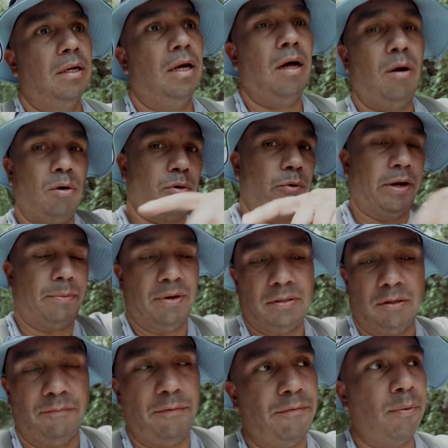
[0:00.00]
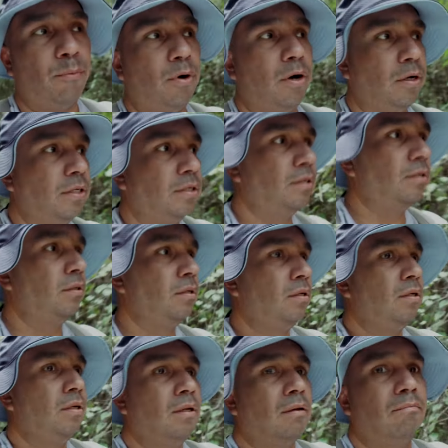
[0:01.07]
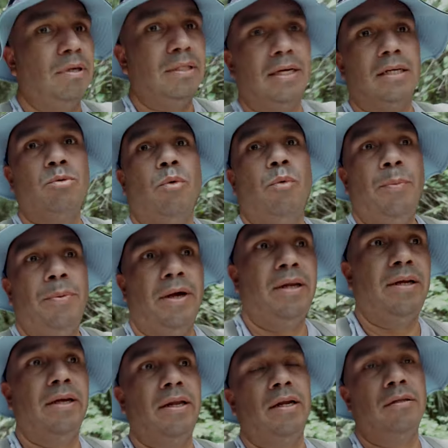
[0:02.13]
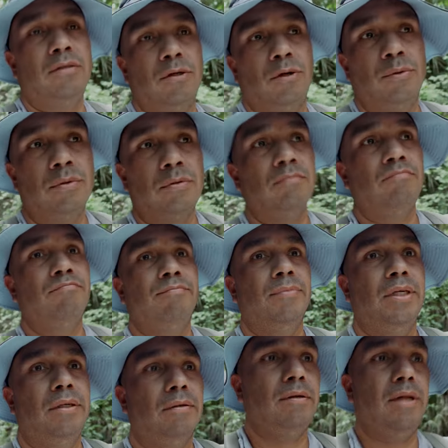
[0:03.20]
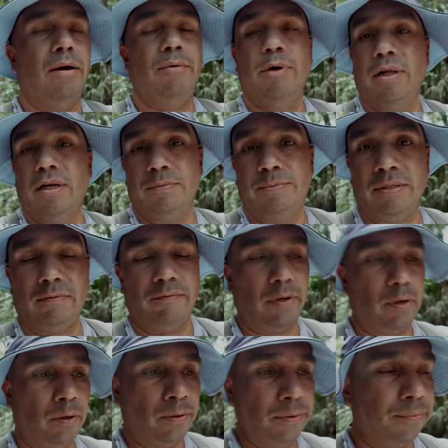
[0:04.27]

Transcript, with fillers: I'll correct myself if I'm wrong here. But that's what we pay to get in, so it's not really expensive at all.